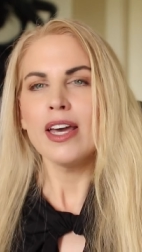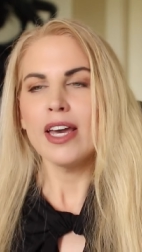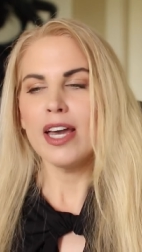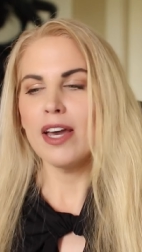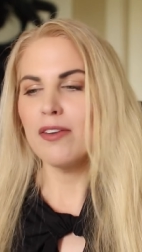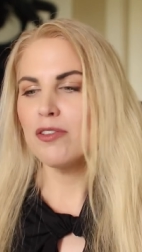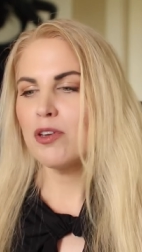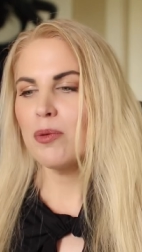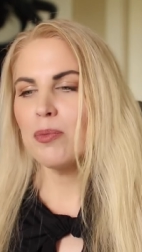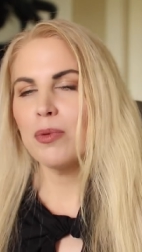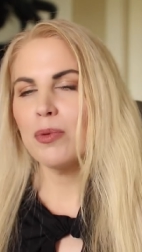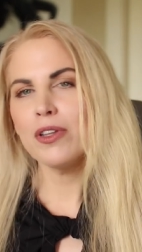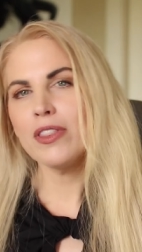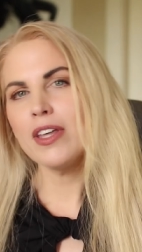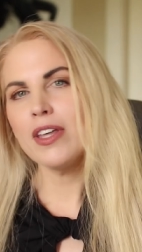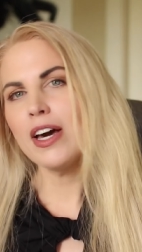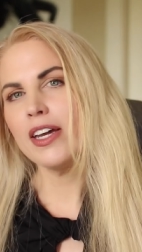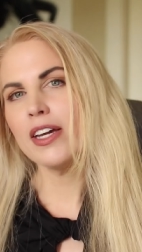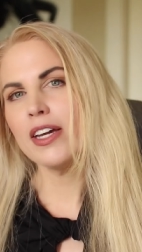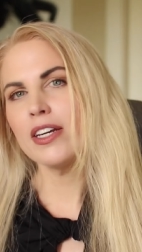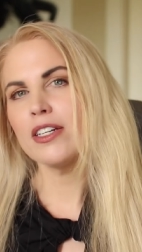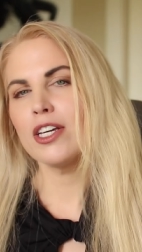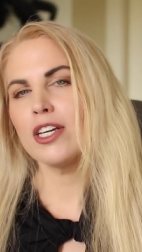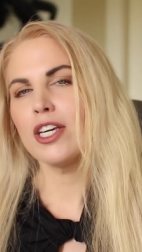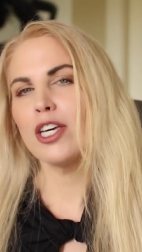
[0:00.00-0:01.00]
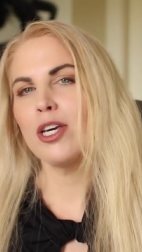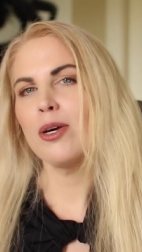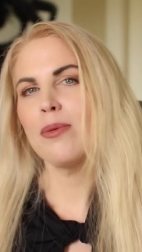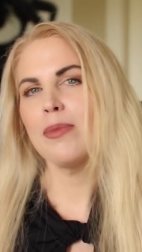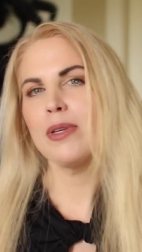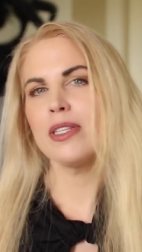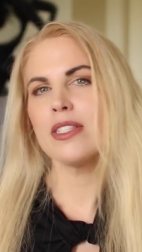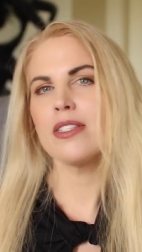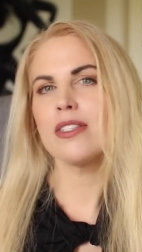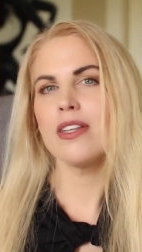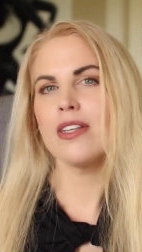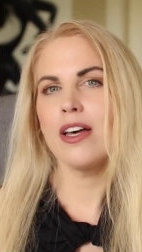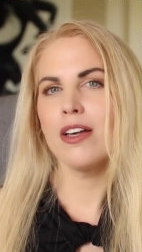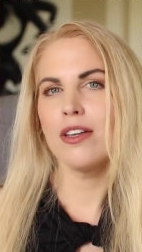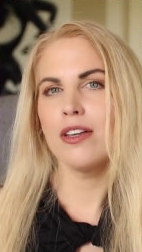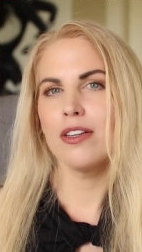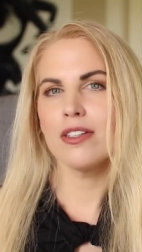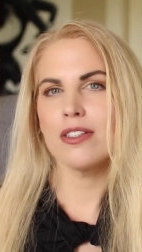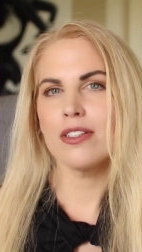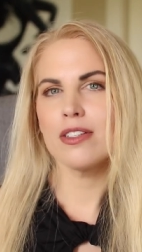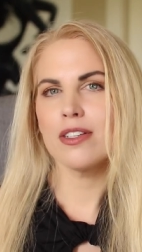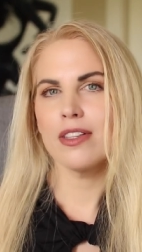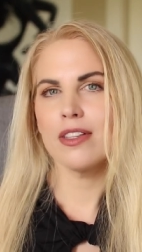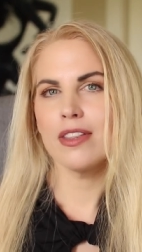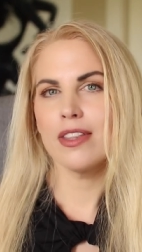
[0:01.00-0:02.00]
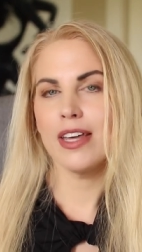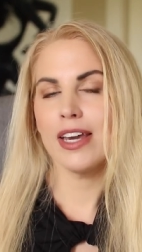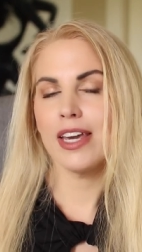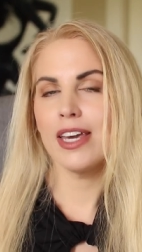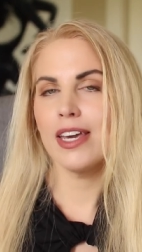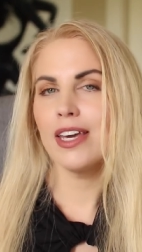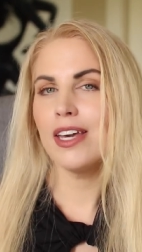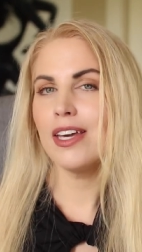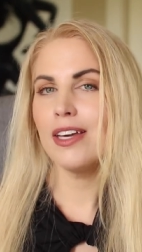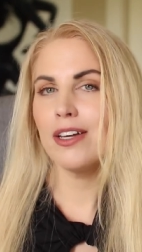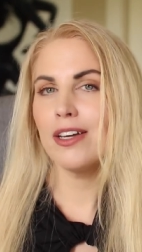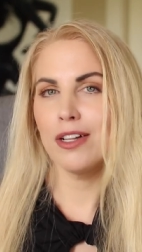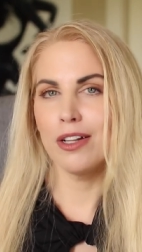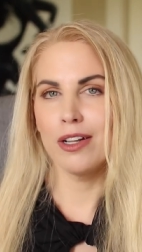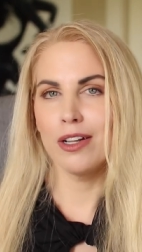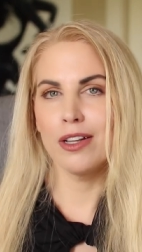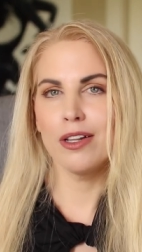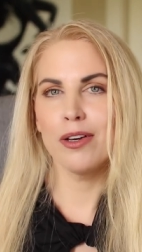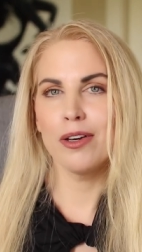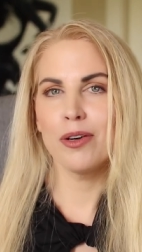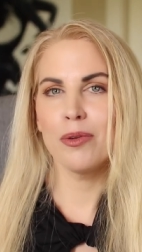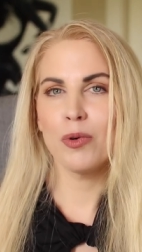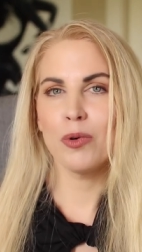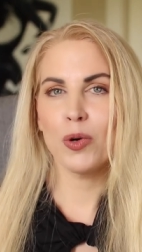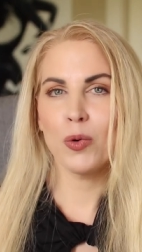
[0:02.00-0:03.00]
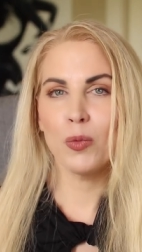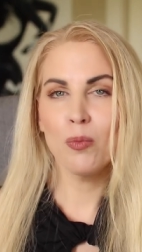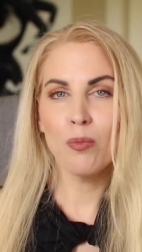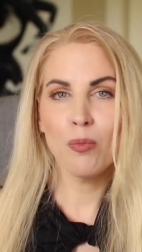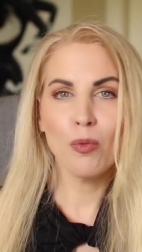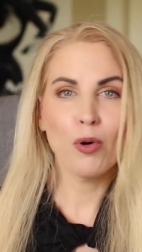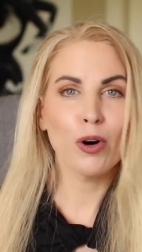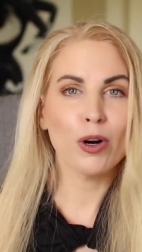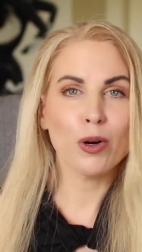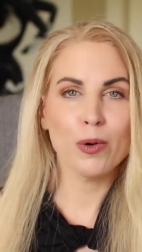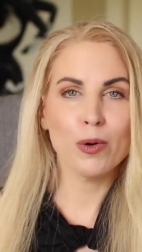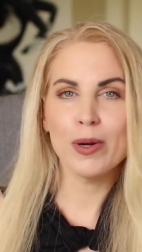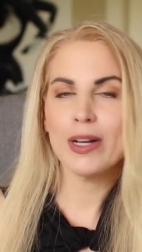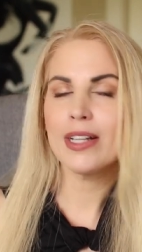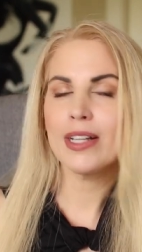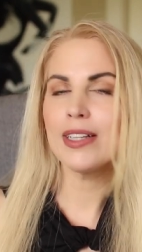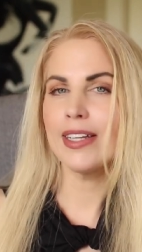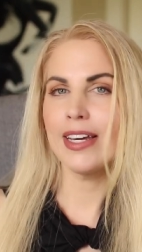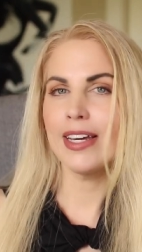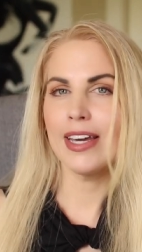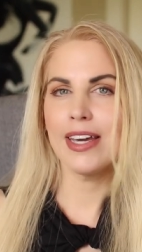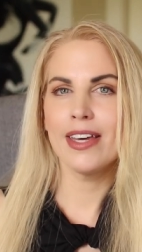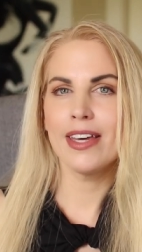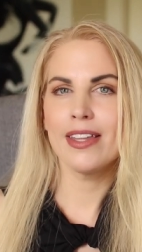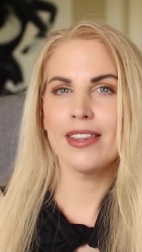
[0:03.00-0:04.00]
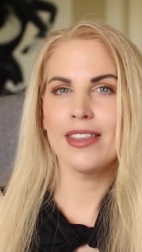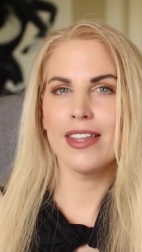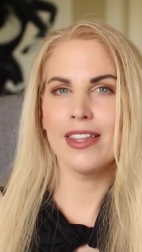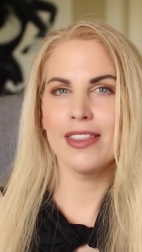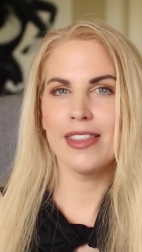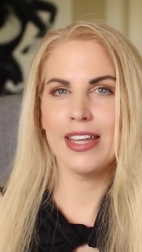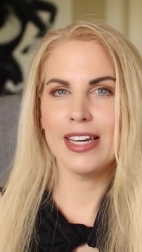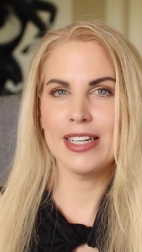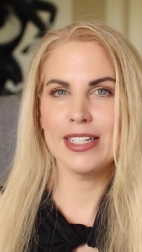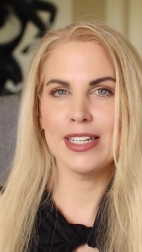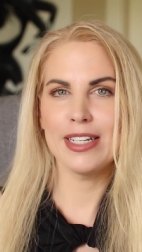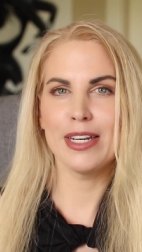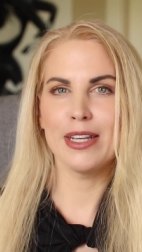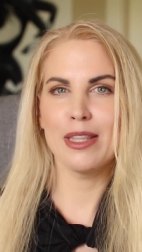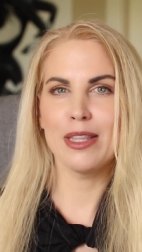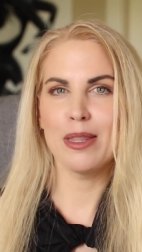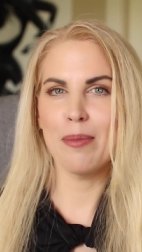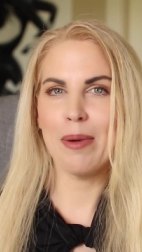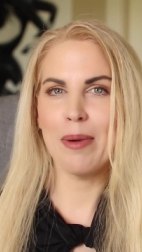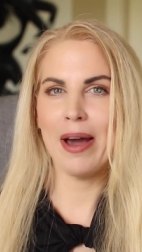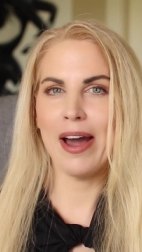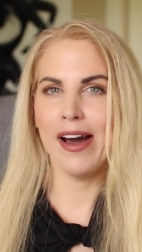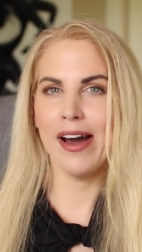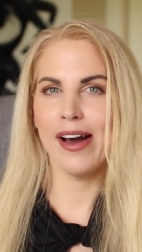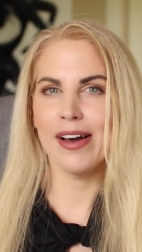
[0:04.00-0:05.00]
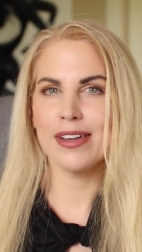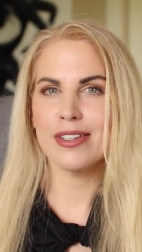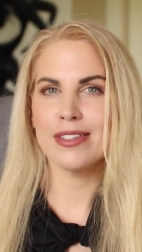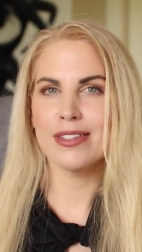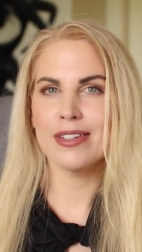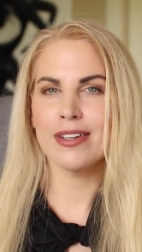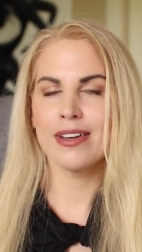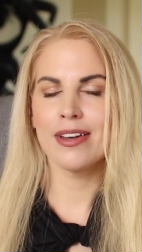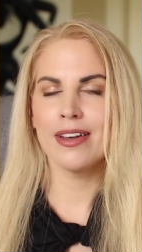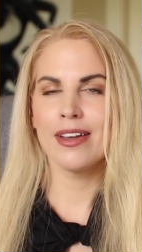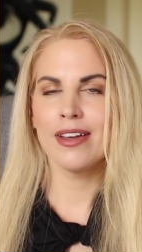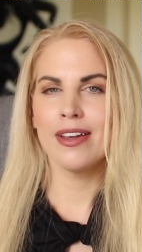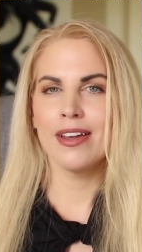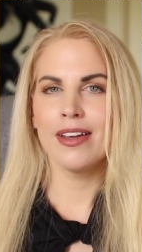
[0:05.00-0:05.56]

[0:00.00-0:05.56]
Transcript: if you put that into human cells, they heal more quickly than they did in the past.